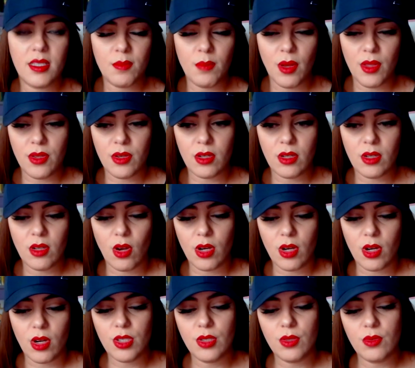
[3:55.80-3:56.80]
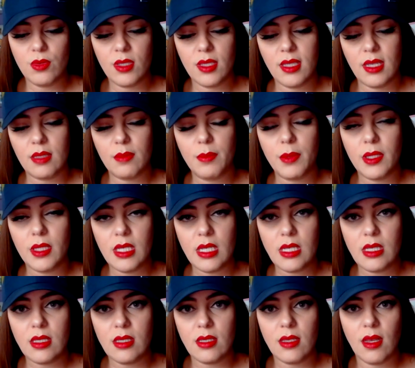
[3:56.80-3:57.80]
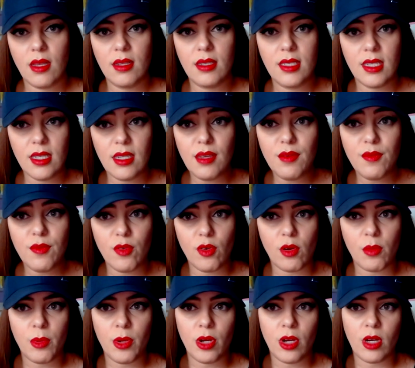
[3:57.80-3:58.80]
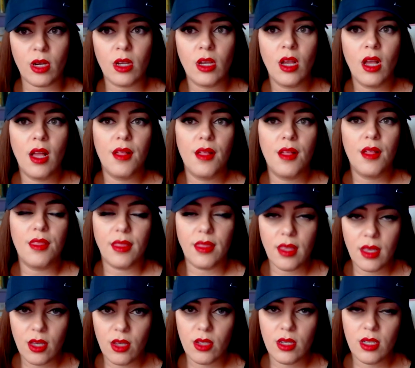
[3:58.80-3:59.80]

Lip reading: mother argued that police did inform her that they could